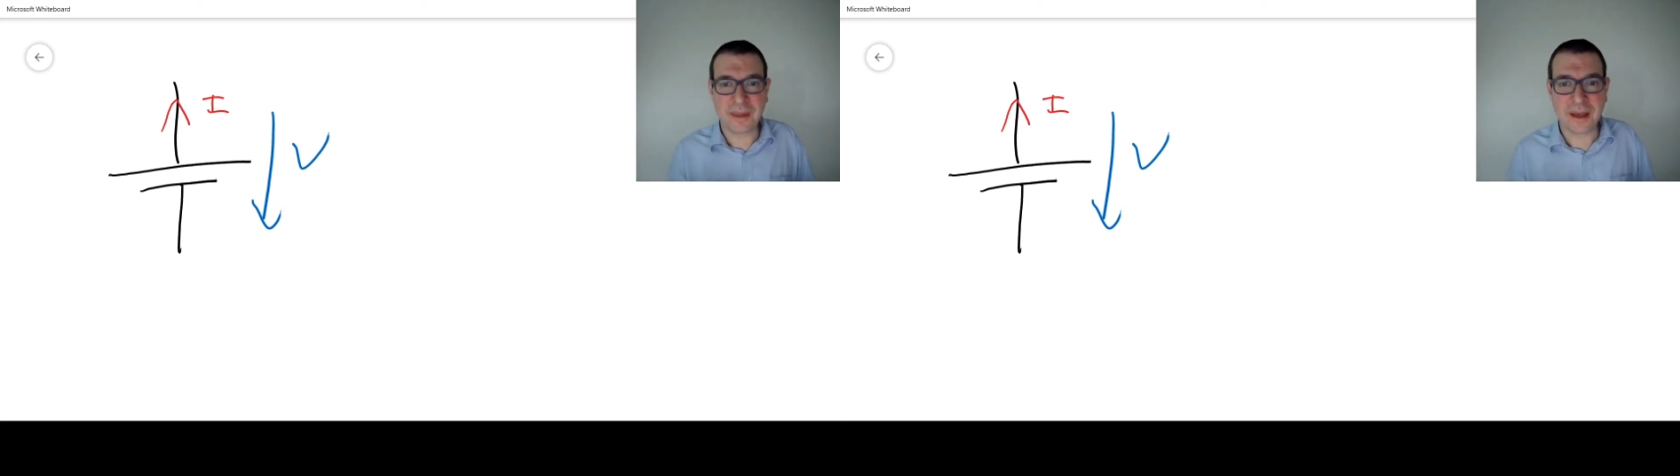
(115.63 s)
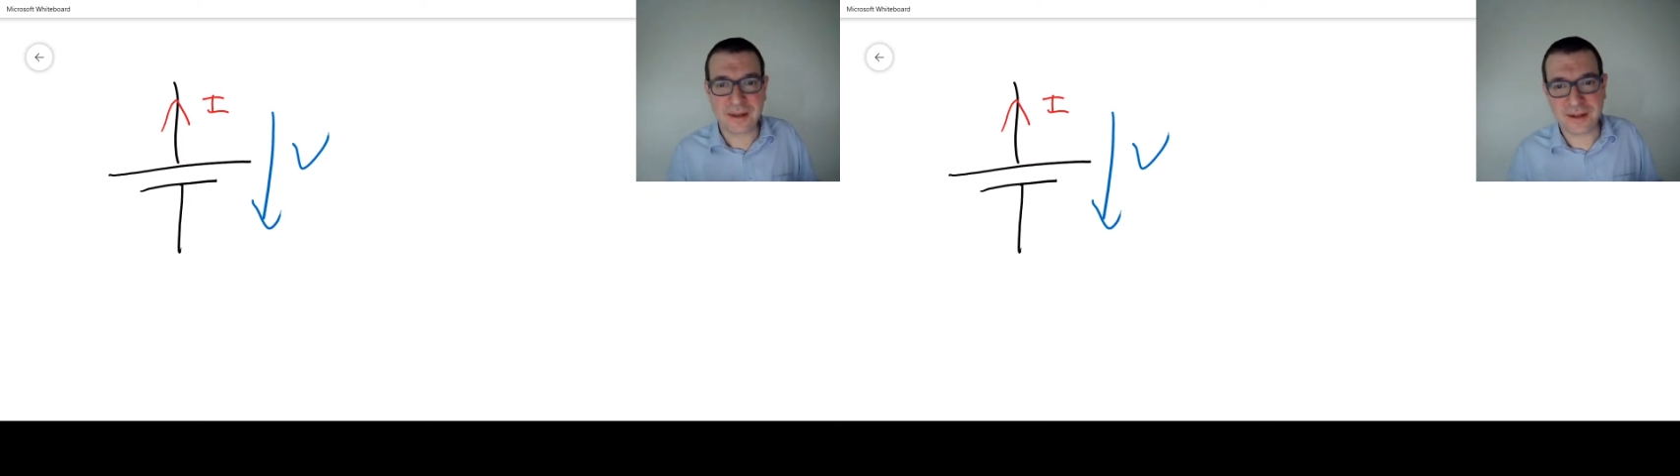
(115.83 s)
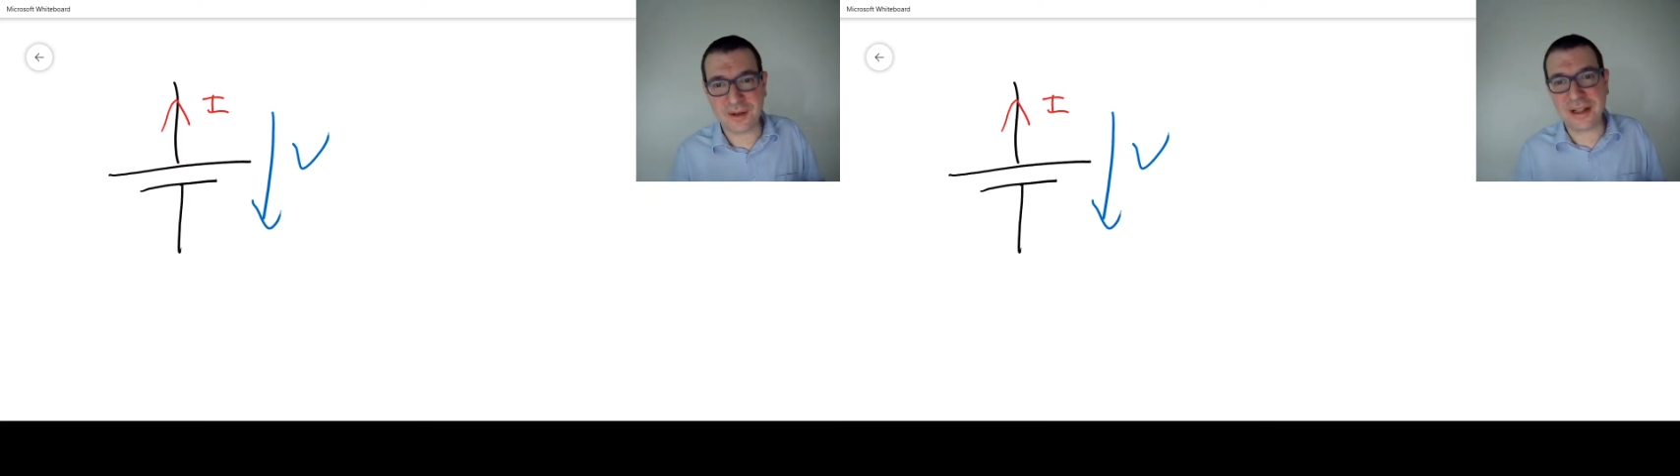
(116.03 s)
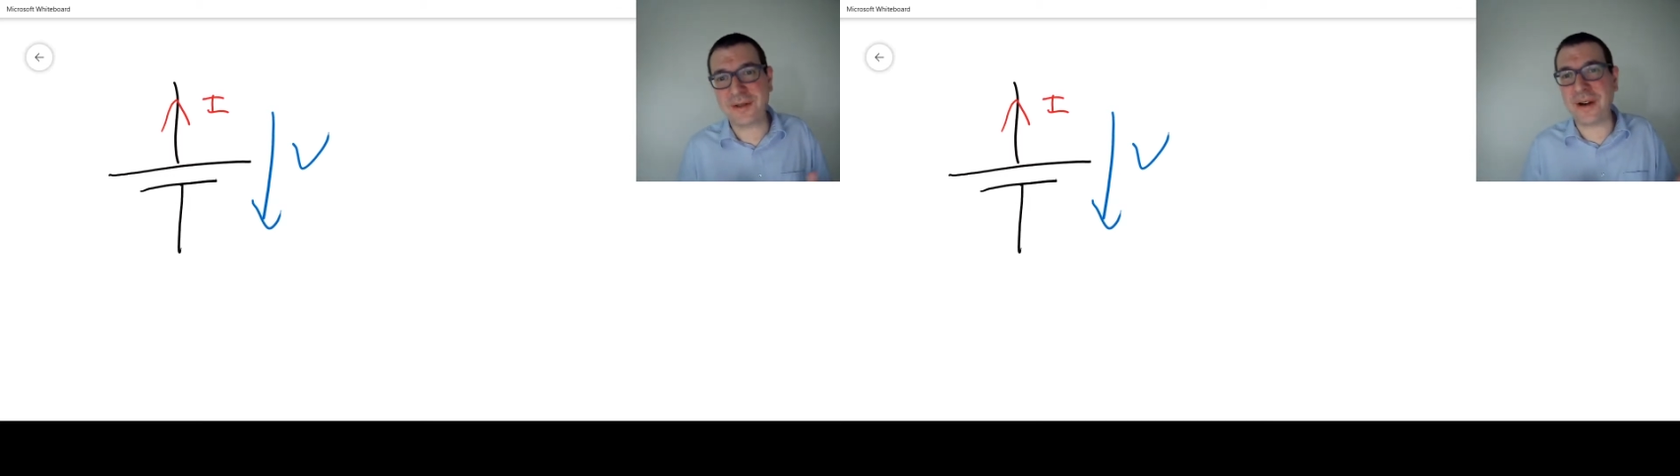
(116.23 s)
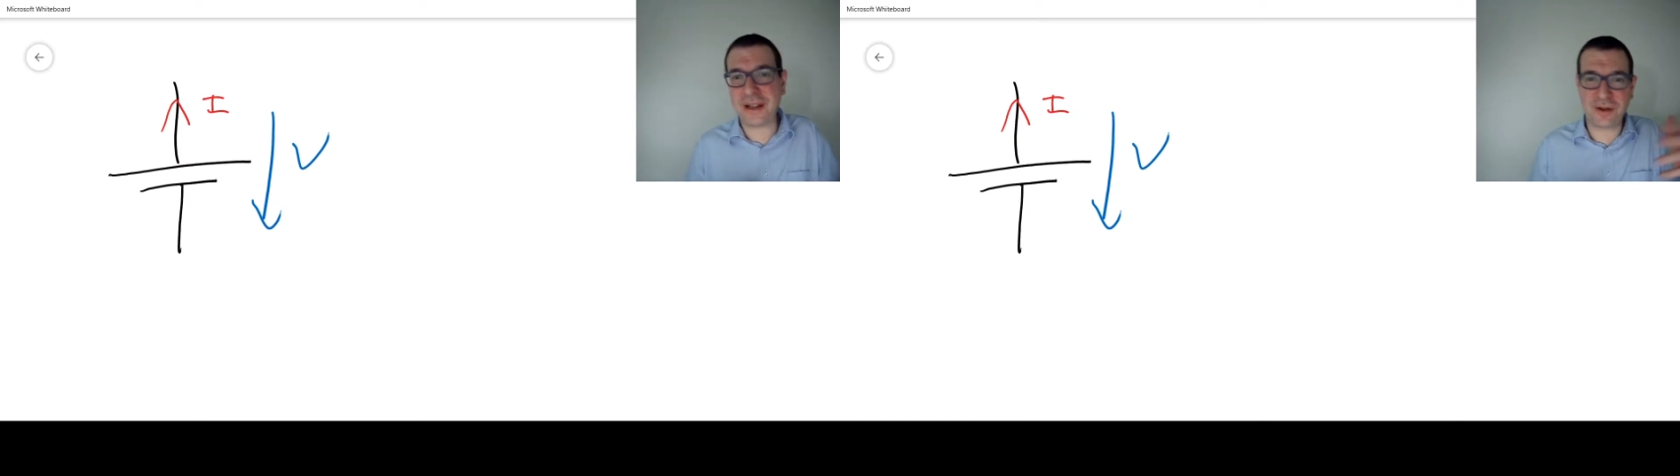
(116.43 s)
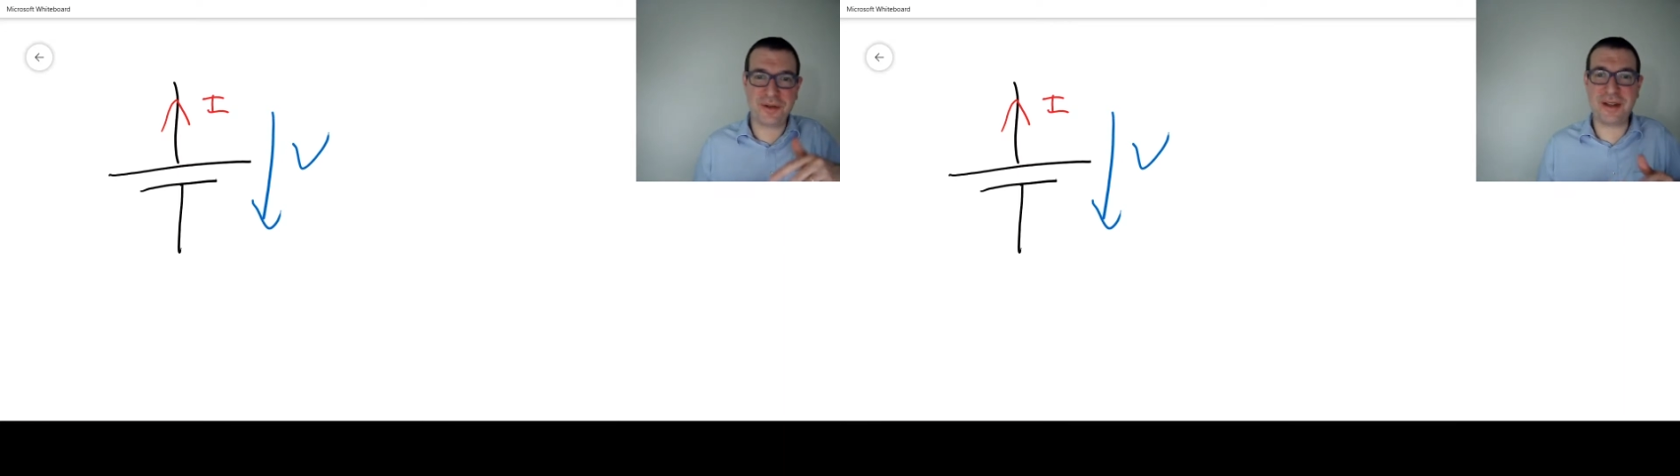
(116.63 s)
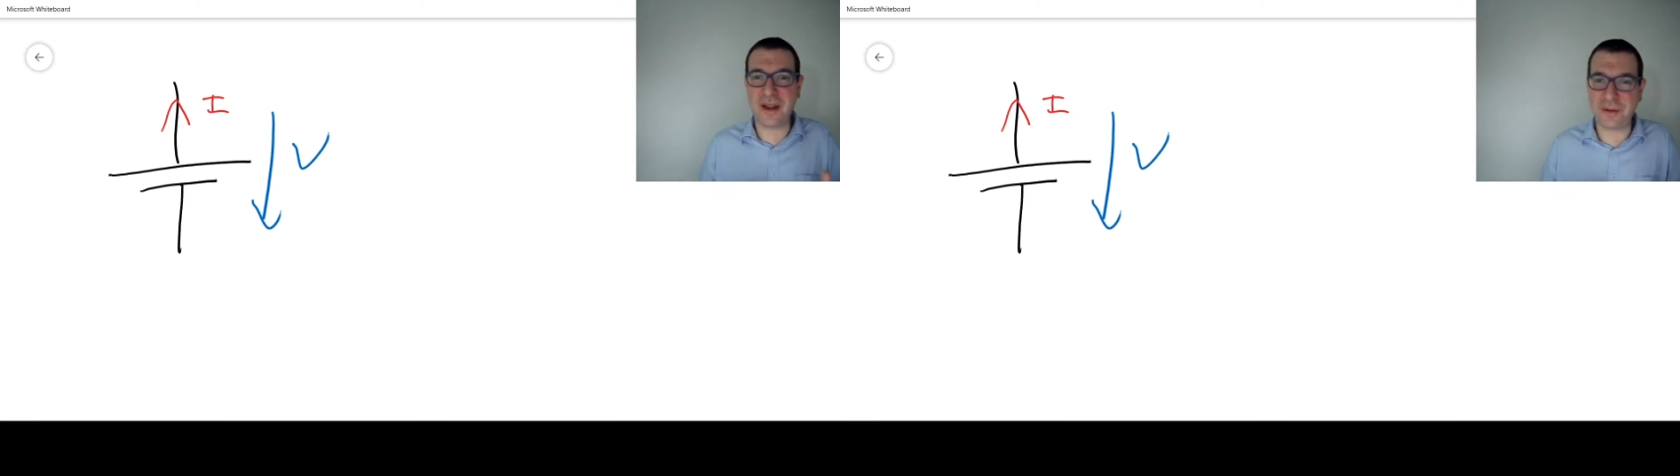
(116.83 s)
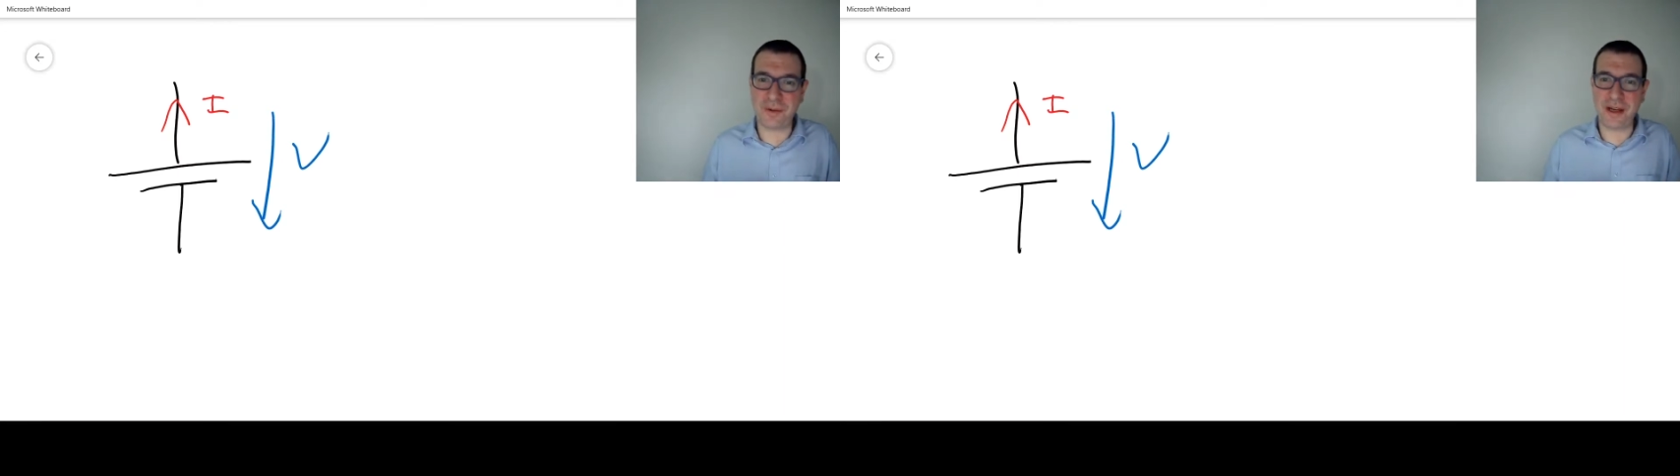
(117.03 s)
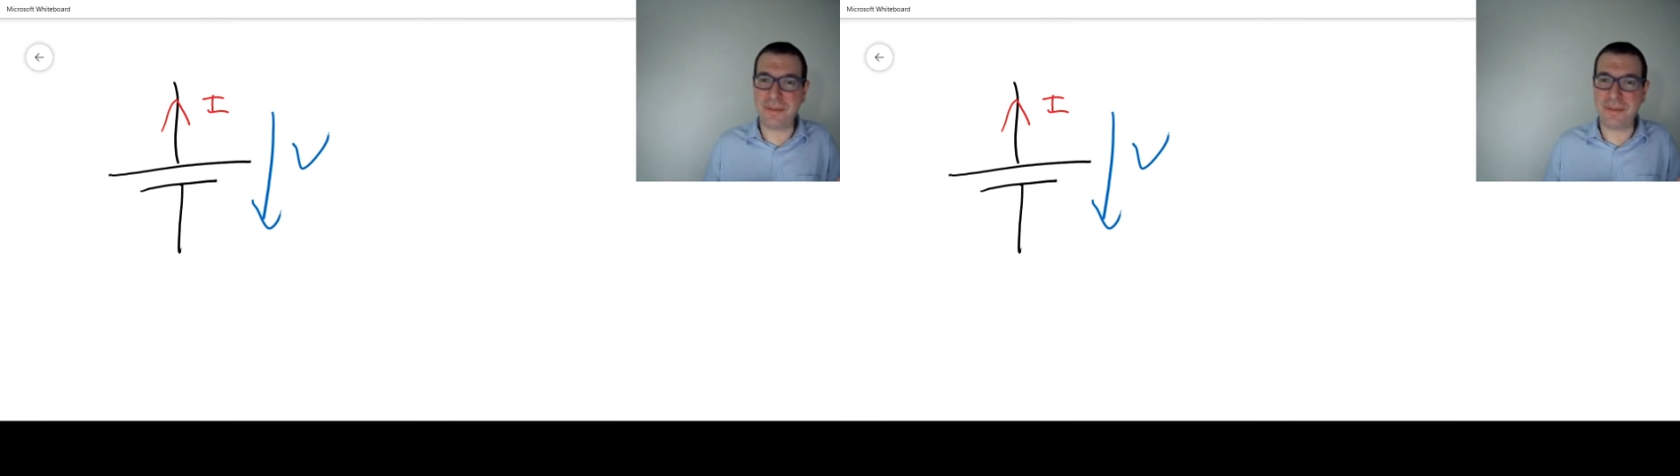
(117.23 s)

So that's why it goes the other way.